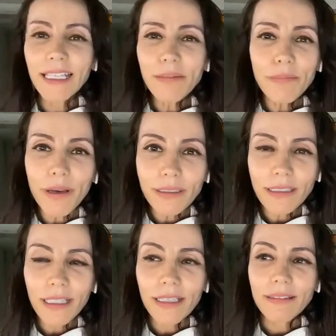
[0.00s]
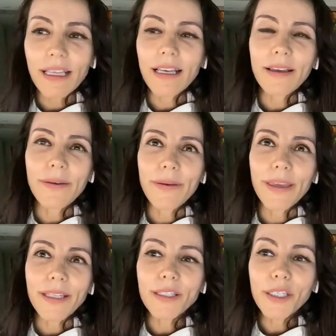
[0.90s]
any Muslim
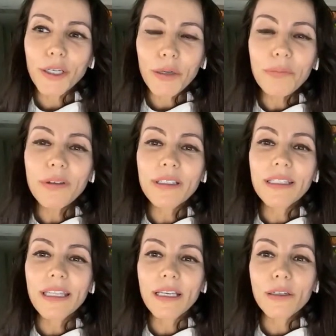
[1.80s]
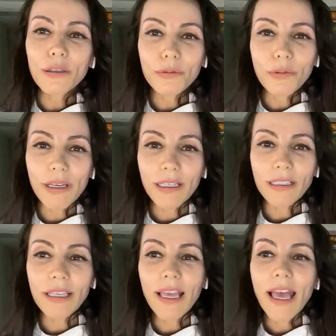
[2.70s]
interpret the
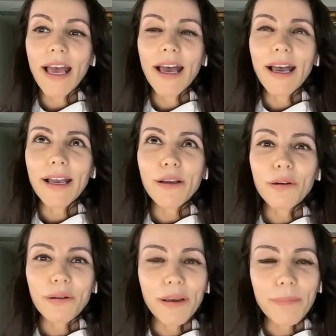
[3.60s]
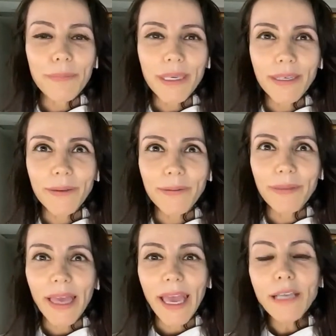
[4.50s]
Quran, I
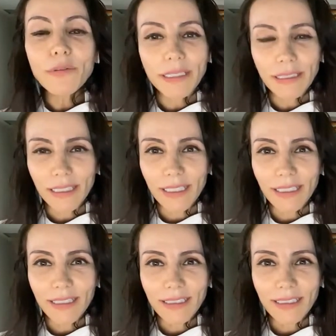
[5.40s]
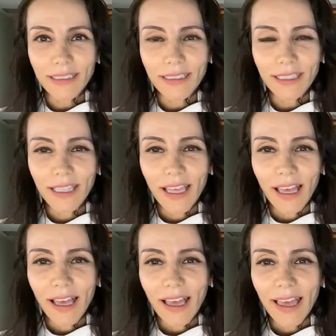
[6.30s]
mean, accurately?
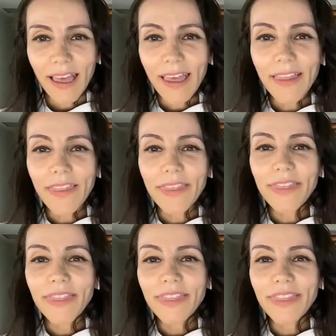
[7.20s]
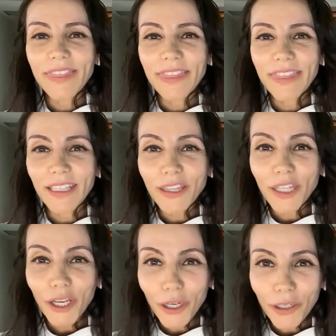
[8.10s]
And the
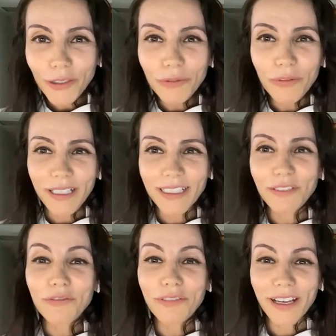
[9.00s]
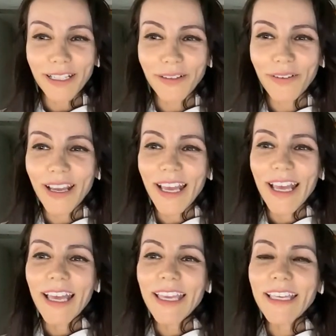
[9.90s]
third one and final
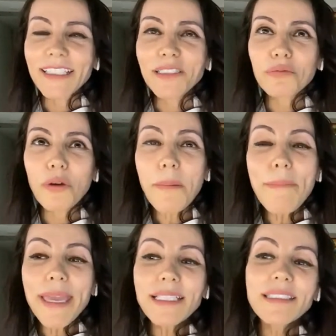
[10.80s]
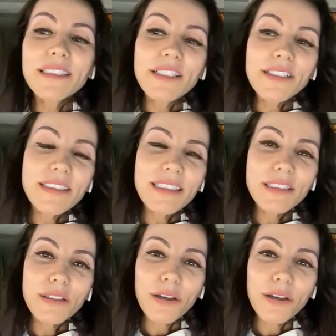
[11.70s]
is, what makes Nursi's